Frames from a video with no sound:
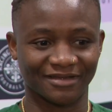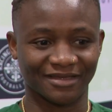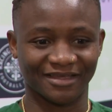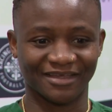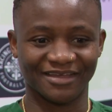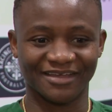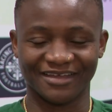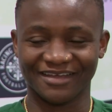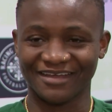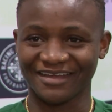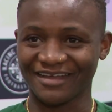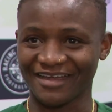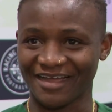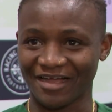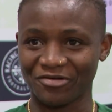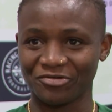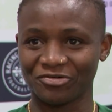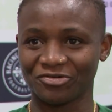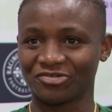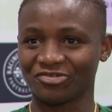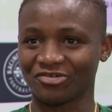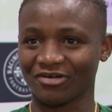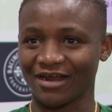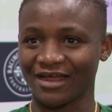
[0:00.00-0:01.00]

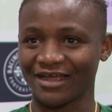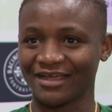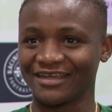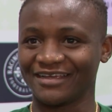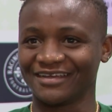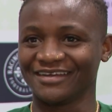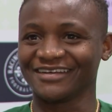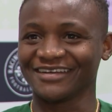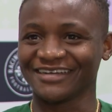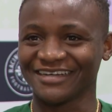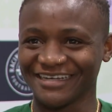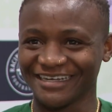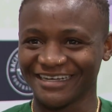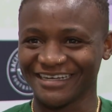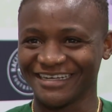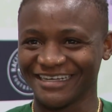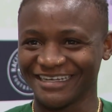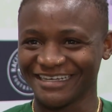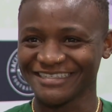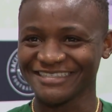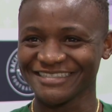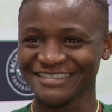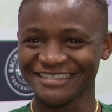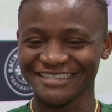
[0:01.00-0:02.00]
I will cry.
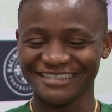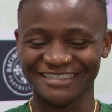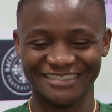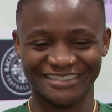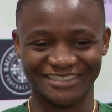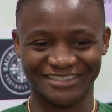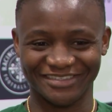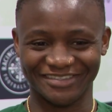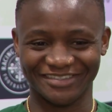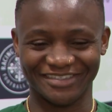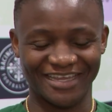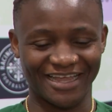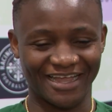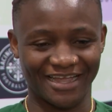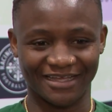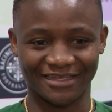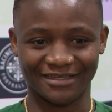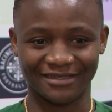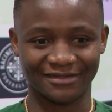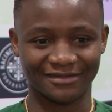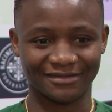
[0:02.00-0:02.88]
So yeah,